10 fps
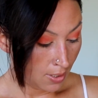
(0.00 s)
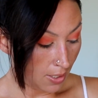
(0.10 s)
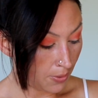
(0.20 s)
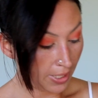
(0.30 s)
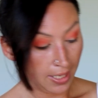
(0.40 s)

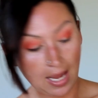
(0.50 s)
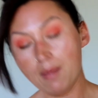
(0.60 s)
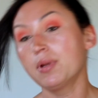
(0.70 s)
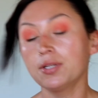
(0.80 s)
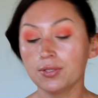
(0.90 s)
Okay, I'm
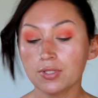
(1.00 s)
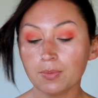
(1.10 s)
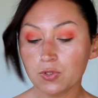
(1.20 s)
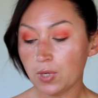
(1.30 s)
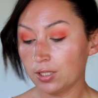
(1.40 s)
gonna do some
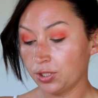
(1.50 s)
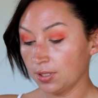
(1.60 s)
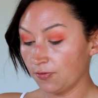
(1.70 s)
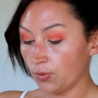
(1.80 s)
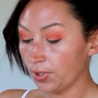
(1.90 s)

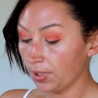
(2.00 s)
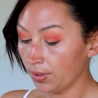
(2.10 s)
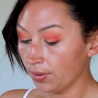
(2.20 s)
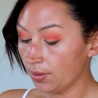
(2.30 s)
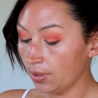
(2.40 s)
swatches for
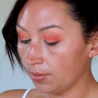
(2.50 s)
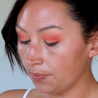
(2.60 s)
you.